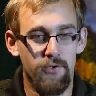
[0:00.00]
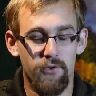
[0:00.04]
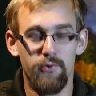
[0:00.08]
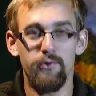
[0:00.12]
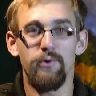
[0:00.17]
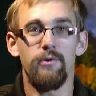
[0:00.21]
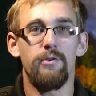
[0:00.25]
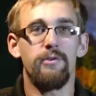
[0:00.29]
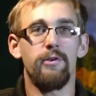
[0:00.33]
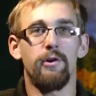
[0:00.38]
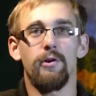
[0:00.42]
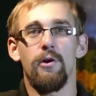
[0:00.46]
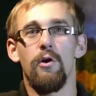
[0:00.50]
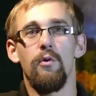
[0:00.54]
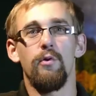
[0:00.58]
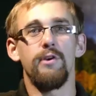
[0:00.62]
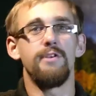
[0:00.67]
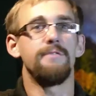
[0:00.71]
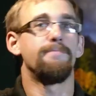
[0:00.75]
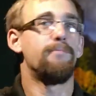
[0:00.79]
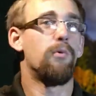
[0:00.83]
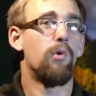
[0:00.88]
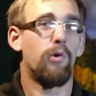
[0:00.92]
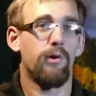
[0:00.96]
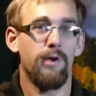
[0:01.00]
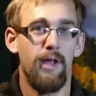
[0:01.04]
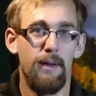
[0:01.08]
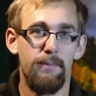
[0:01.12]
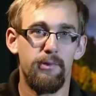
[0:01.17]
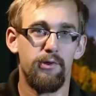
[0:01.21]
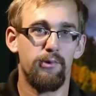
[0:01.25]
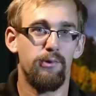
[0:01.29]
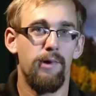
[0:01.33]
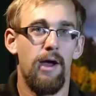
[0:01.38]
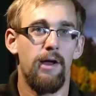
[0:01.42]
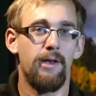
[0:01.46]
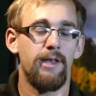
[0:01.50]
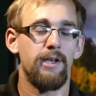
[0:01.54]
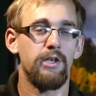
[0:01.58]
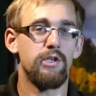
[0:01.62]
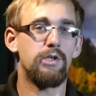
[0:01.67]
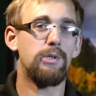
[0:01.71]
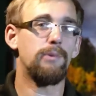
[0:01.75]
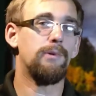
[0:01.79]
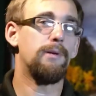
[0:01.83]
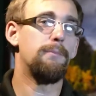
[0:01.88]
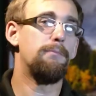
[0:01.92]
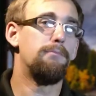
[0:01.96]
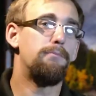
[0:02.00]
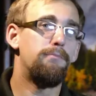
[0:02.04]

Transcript: truth are always born up throughout history